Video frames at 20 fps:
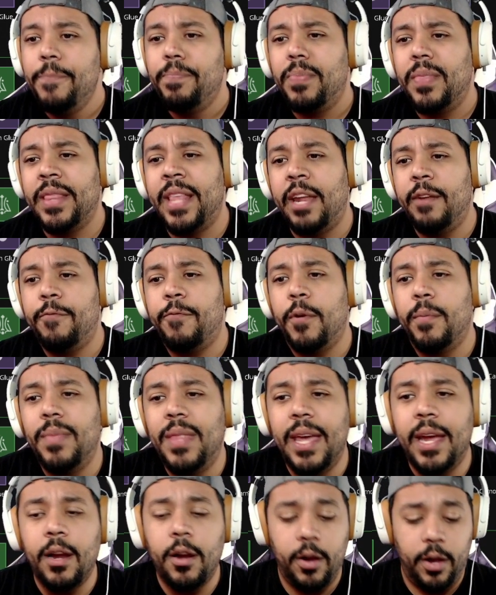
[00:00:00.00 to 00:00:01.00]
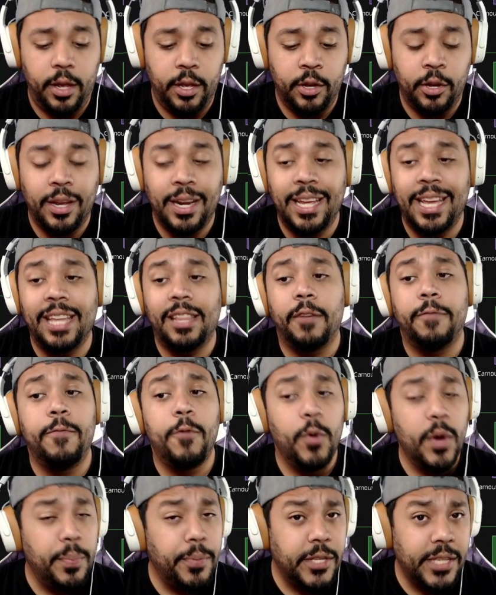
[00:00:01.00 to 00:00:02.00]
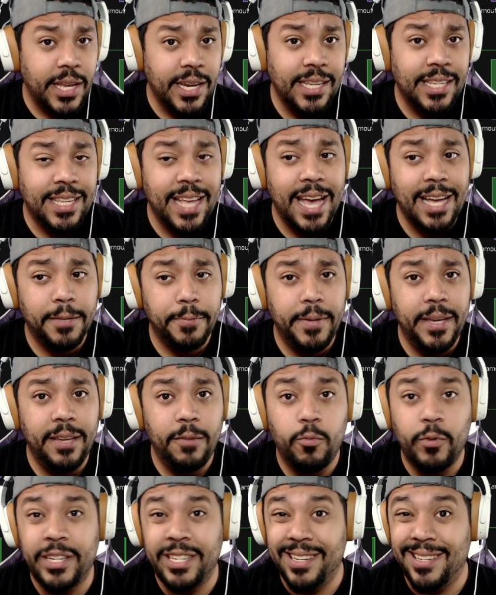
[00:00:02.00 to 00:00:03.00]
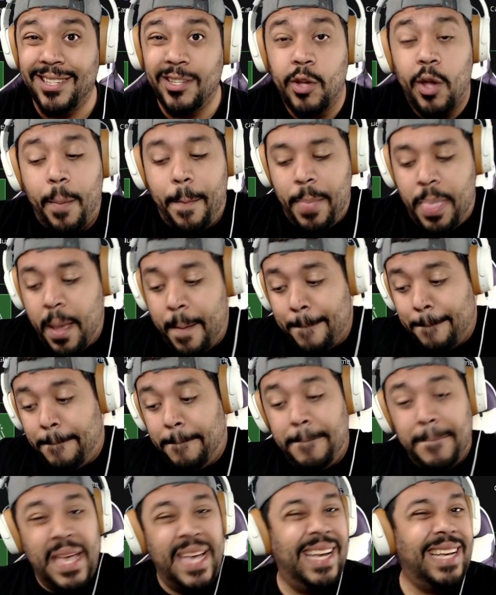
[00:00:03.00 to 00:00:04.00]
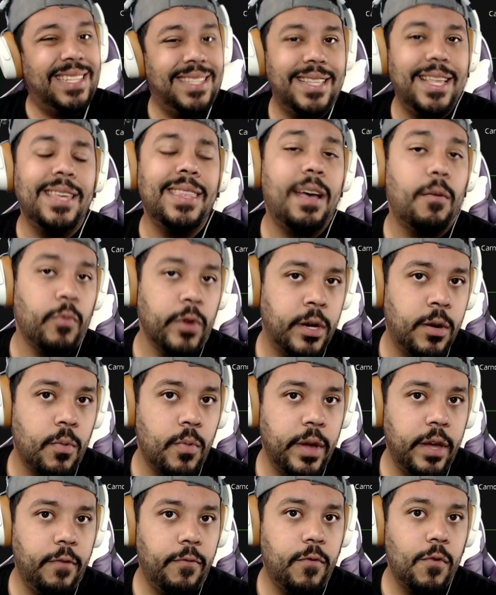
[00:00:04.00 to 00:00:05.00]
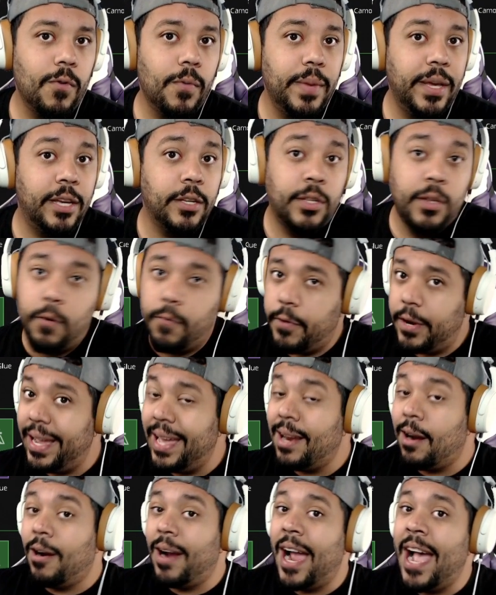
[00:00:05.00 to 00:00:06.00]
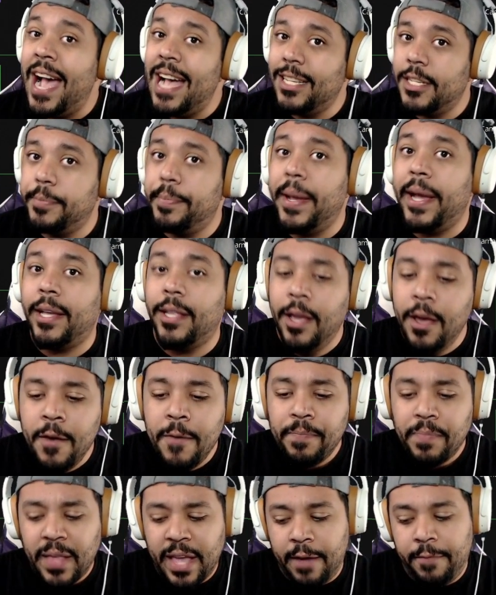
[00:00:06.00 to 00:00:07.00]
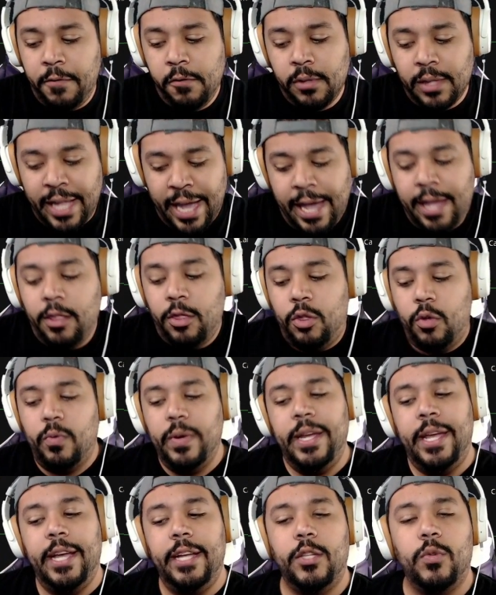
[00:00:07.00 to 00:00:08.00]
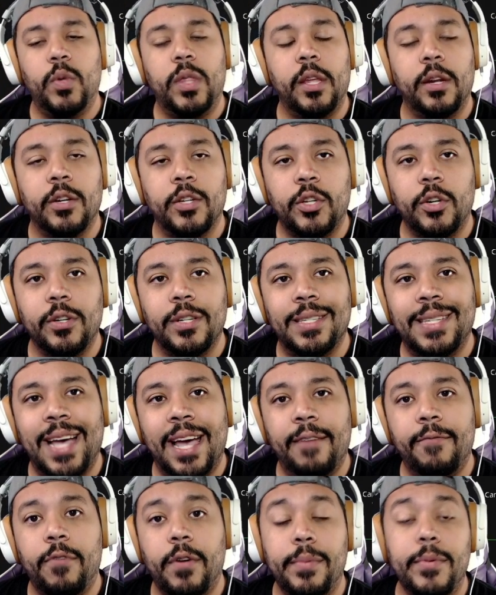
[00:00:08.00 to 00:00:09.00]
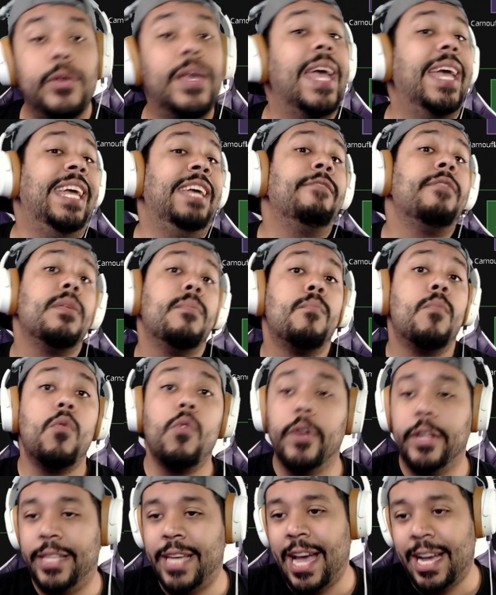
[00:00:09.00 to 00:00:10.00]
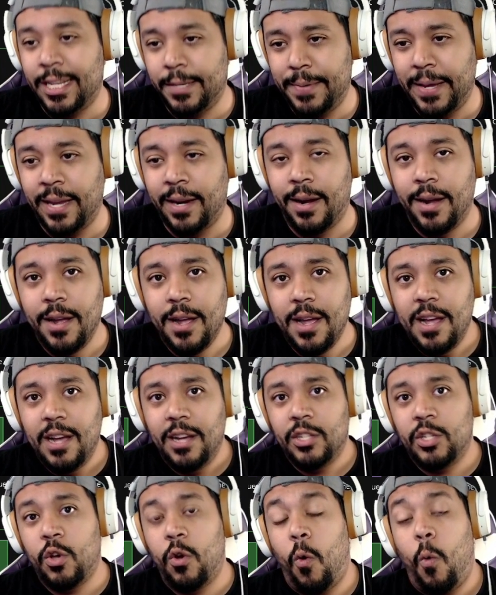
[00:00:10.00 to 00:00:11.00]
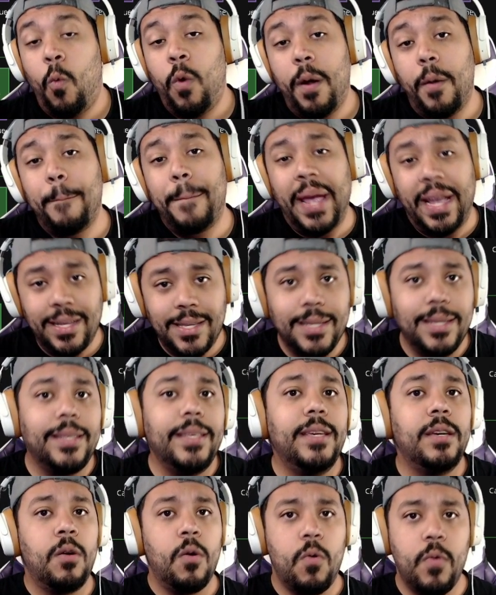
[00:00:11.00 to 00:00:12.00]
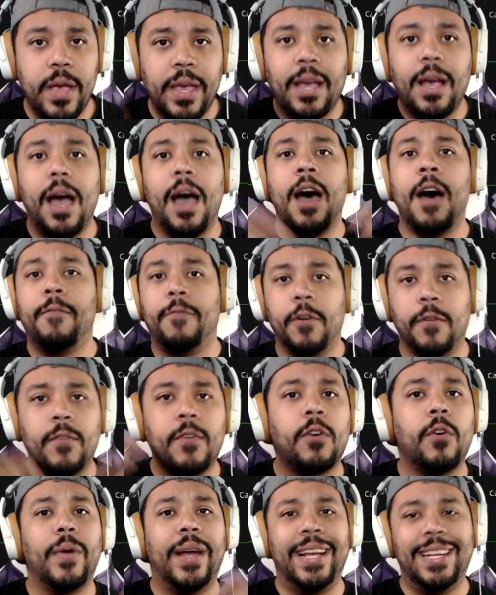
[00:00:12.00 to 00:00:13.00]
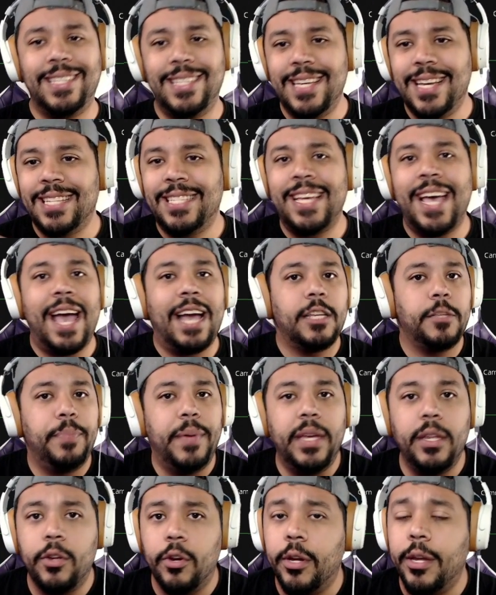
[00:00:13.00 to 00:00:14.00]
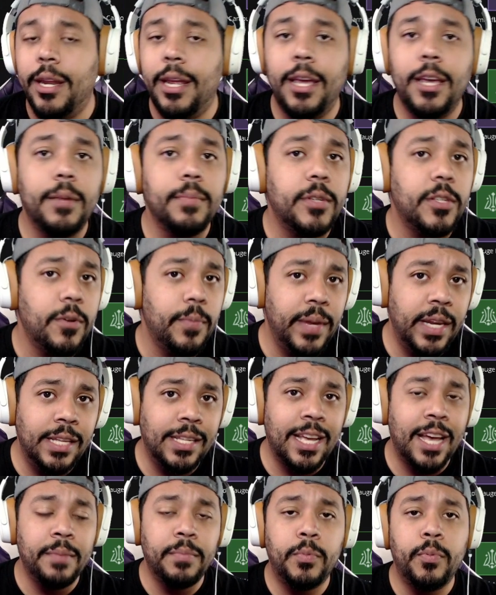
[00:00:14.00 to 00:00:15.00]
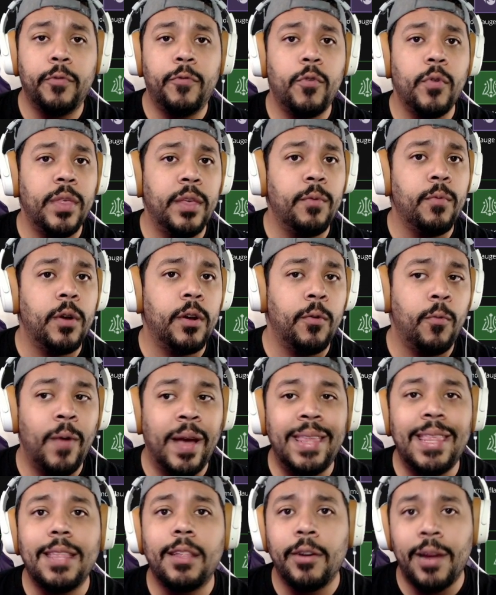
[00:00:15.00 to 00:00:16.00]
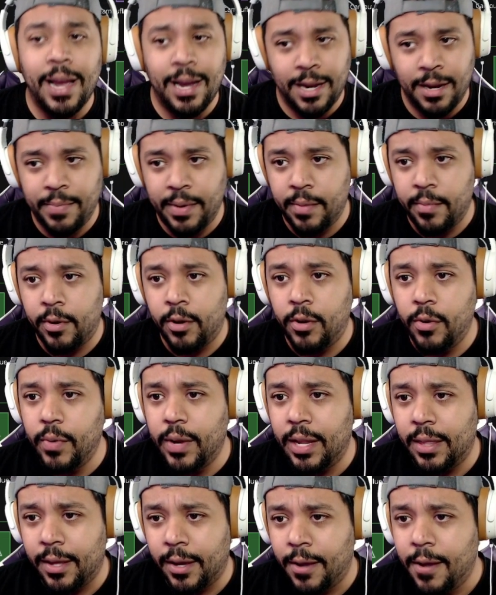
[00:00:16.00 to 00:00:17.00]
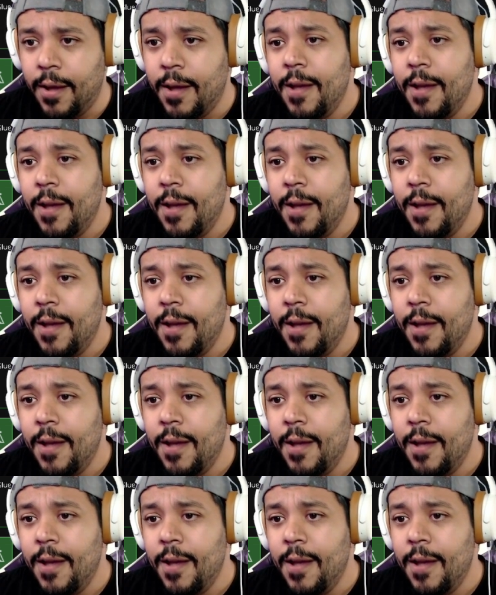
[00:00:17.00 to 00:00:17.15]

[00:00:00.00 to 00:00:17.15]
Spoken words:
Then from there, you're gonna get the 40% attack speed, which is the biggest thing that we're going for, because don't forget our aspect. If you land 3 hits within a certain time frame, you get even more attack speed. So we're basically going off of crazy attack speed. You're going to hit them so many times before they run away that they're not going to be able to do anything.